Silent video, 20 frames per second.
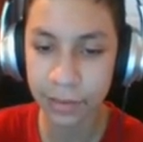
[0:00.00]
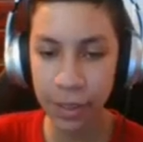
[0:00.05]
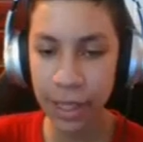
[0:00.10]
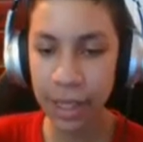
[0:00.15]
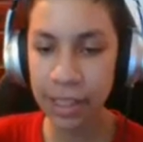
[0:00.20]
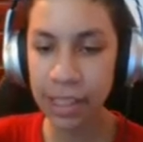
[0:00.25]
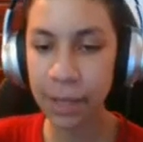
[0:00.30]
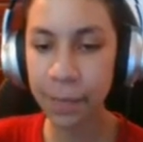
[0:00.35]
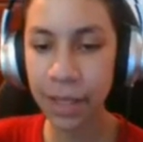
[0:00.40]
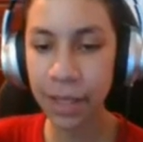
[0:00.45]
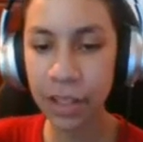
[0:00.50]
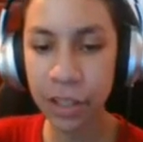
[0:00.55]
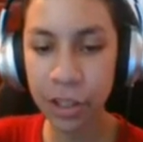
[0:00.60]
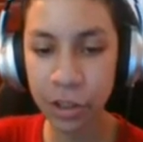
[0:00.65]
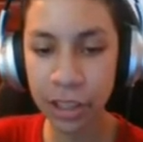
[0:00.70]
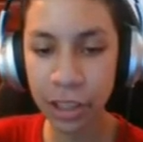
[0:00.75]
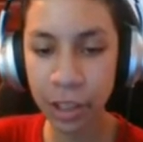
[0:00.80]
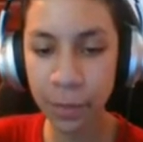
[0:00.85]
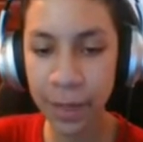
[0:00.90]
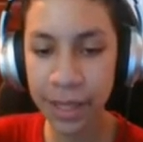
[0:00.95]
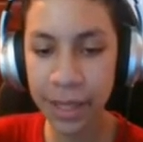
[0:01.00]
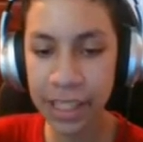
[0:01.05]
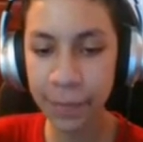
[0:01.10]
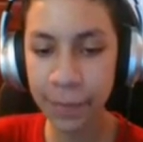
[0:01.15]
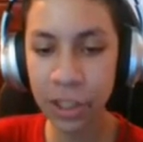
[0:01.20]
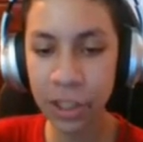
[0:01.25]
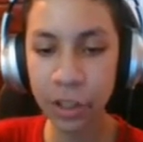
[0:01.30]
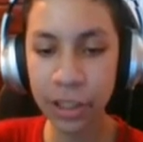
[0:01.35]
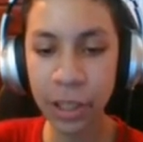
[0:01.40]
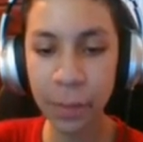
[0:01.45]
Yes, I'm gonna destroy their base. I'm
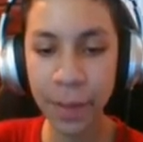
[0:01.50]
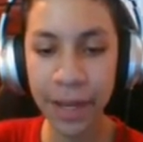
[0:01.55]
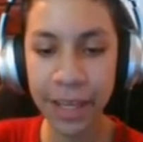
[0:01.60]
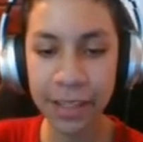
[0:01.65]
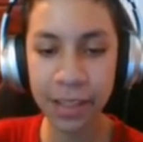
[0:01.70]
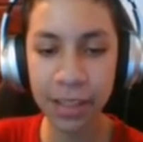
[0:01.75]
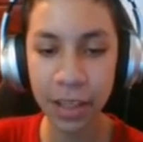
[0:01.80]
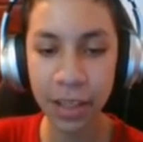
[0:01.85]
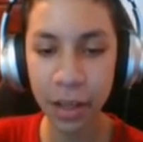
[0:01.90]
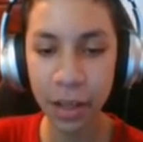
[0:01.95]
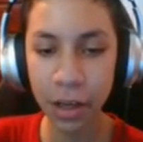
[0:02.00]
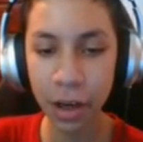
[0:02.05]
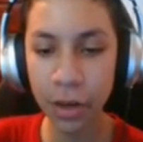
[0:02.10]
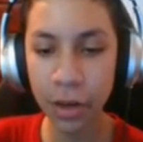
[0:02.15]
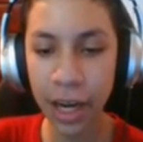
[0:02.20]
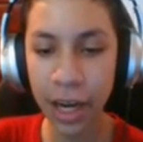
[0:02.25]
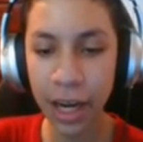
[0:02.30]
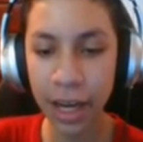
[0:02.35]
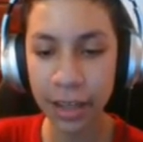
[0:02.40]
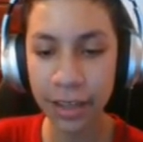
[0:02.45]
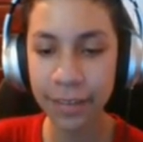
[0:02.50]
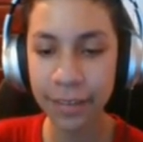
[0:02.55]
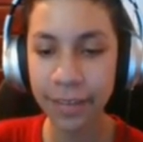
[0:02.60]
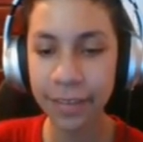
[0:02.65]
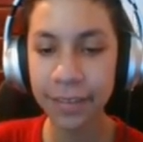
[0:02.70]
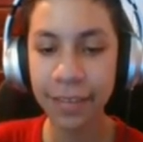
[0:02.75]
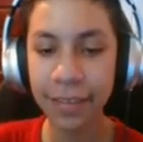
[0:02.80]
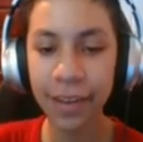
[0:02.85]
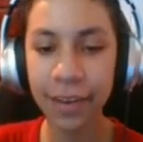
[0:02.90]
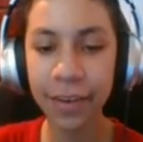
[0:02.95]
gonna destroy their base. Oh god.
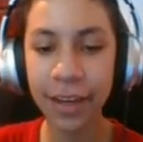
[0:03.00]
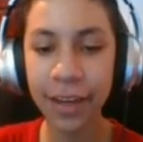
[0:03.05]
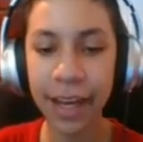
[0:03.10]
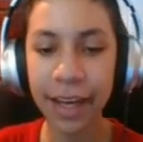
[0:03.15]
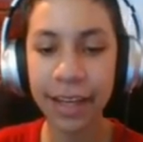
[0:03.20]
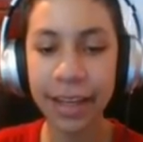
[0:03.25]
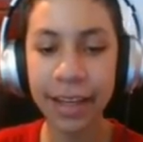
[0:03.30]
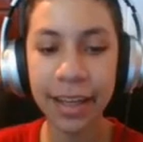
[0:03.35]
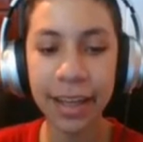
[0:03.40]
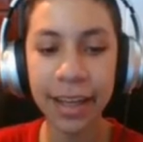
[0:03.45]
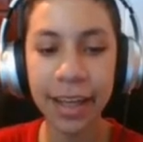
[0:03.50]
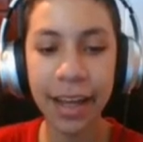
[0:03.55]
Okay.